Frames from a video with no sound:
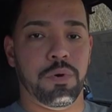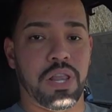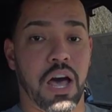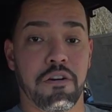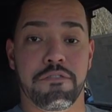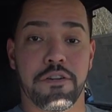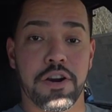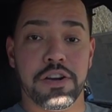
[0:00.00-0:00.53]

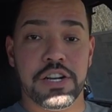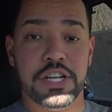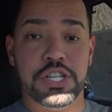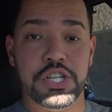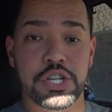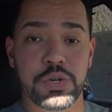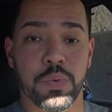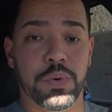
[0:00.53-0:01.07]
Without further
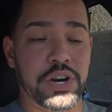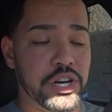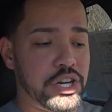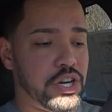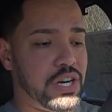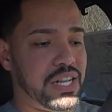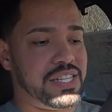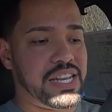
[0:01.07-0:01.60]
ado, we're
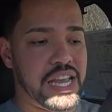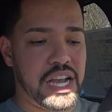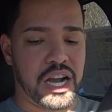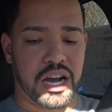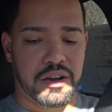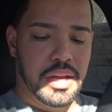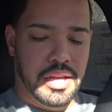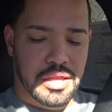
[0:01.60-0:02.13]
gonna take
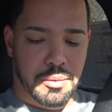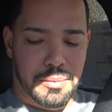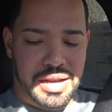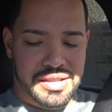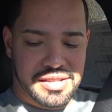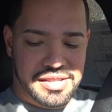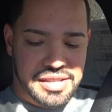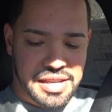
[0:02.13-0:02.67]
off in the
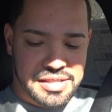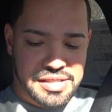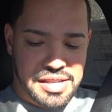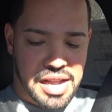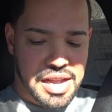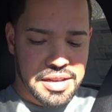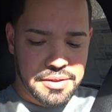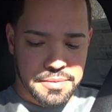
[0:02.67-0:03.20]
Mazda
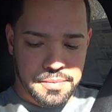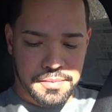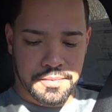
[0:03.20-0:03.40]
CX-9.